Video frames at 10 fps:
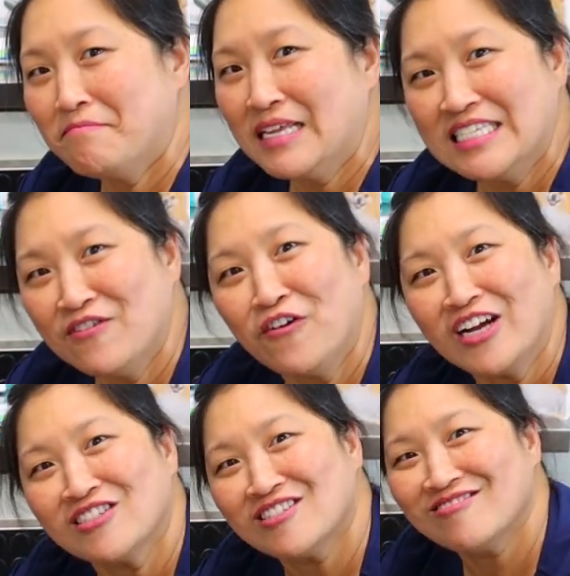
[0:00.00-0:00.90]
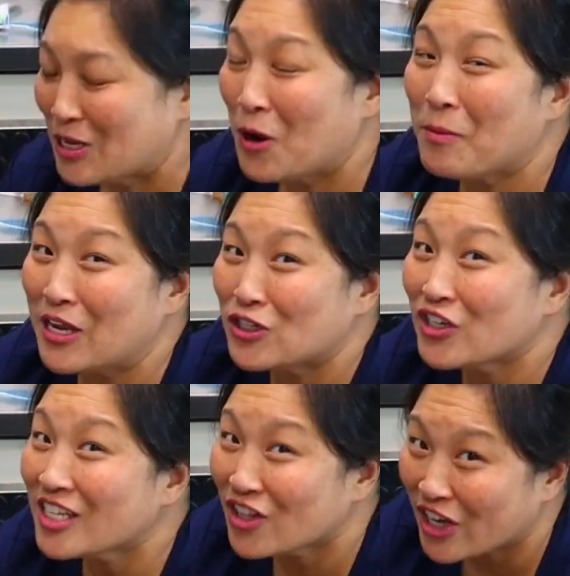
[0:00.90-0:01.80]
Minty fresh. So make sure
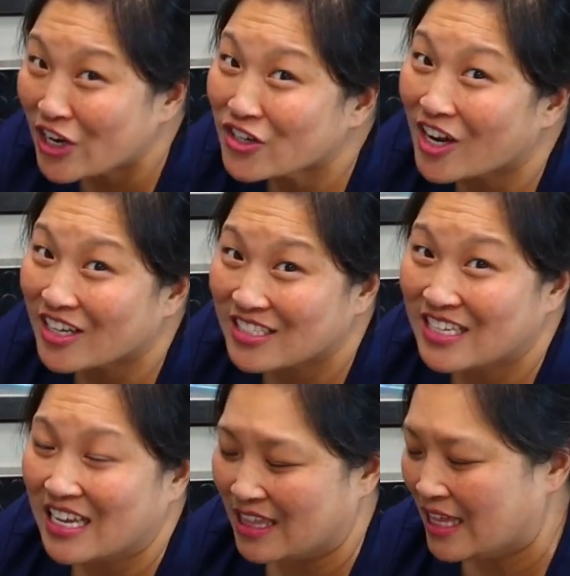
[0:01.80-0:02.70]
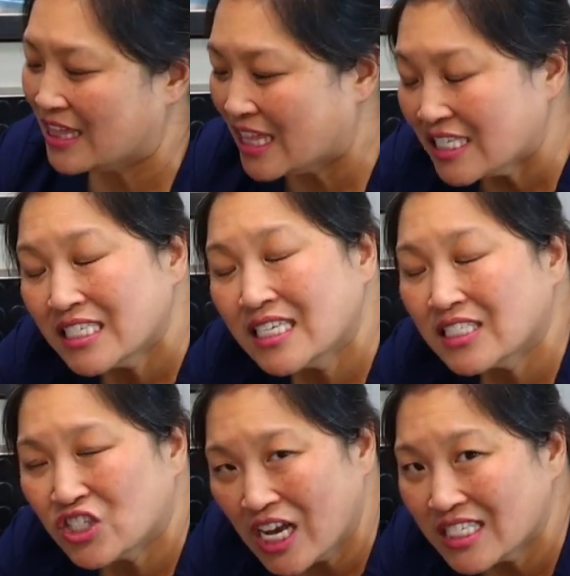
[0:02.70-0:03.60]
to look at your dog's teeth. This
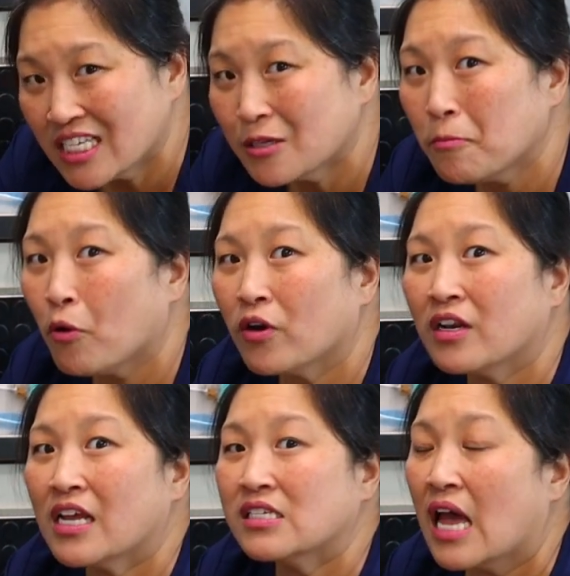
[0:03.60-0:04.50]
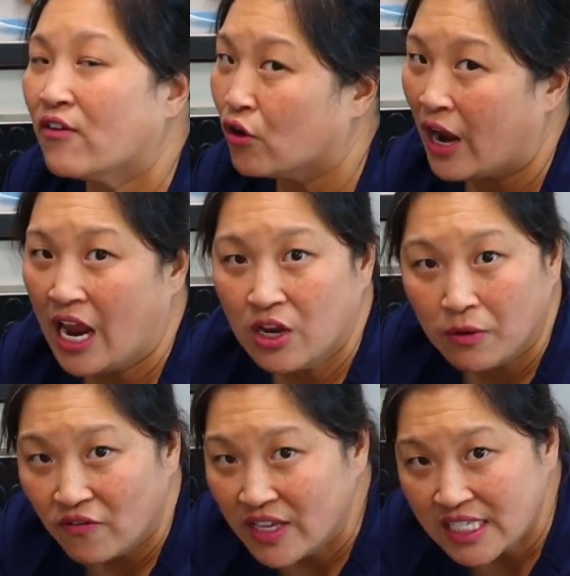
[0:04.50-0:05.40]
is just as important as how your
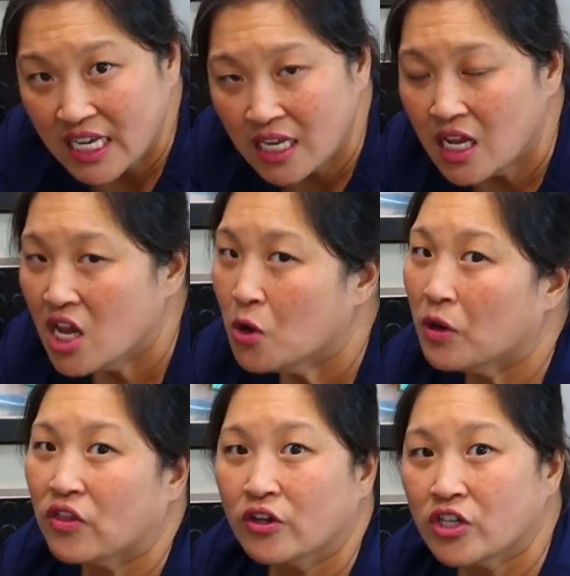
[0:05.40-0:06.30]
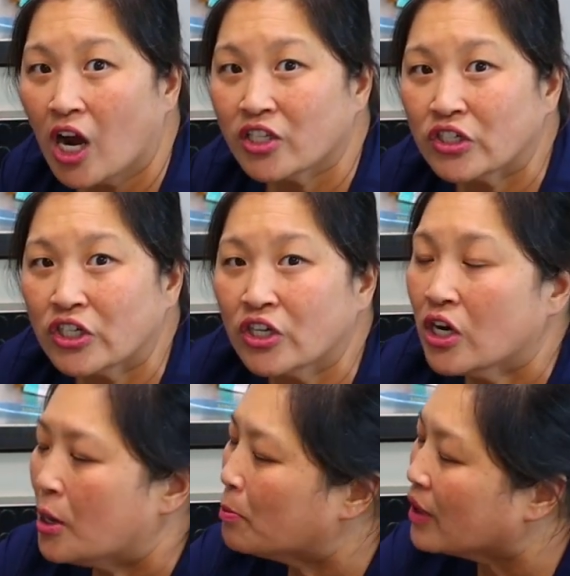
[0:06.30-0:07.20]
annual visit with your doctor,
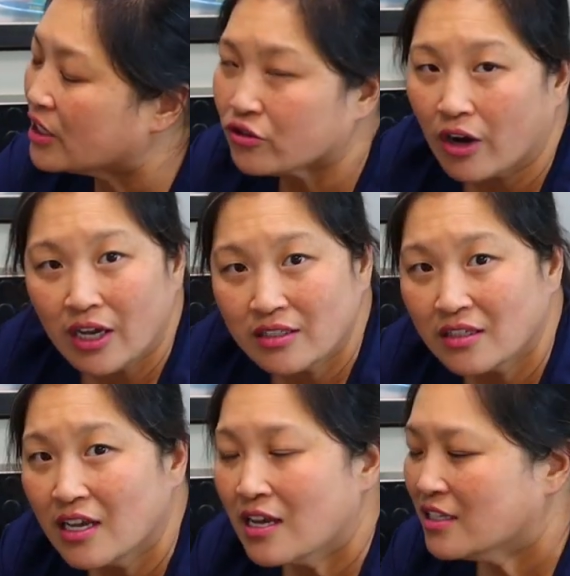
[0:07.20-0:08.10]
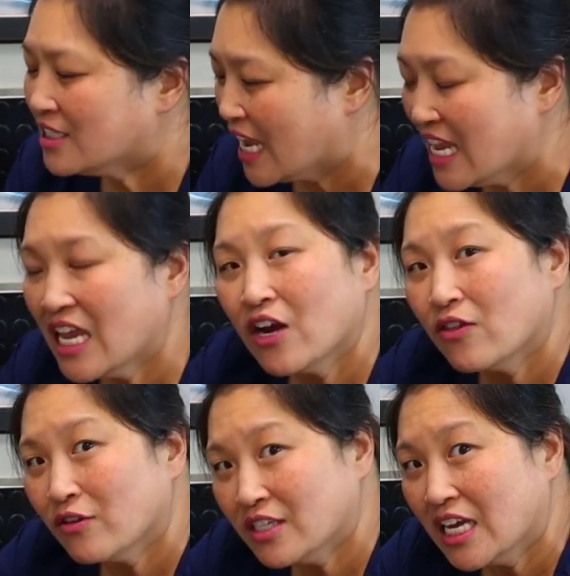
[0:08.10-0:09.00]
blood draws. Taking care
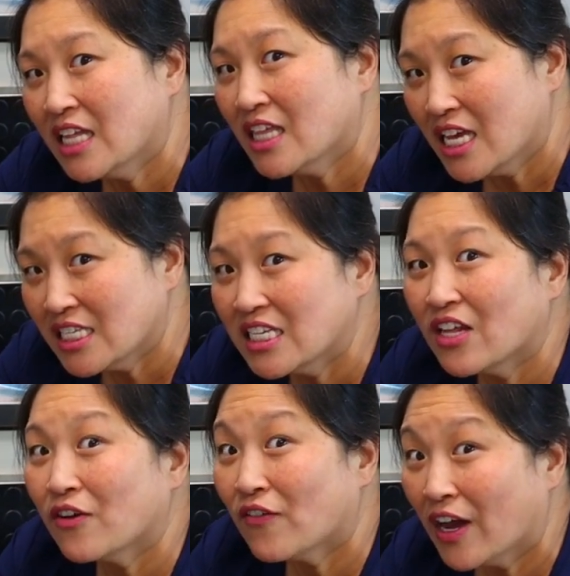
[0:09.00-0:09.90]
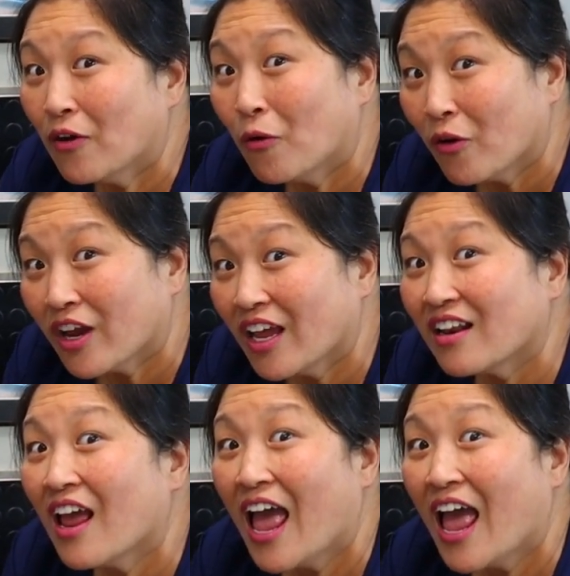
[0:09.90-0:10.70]
of their teeth is another vital organ